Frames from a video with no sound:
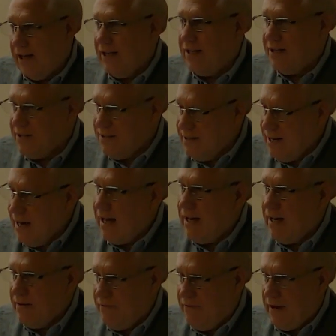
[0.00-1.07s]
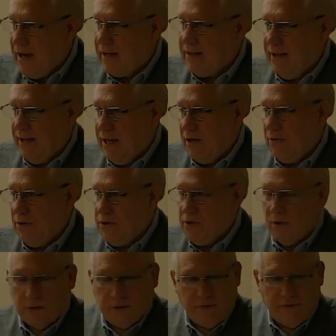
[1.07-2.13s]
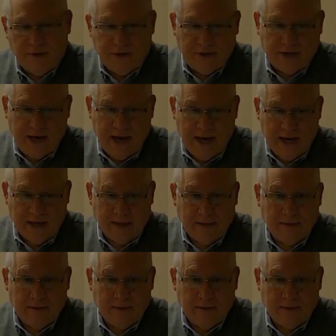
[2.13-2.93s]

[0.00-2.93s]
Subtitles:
It does not affect the end result of this scan.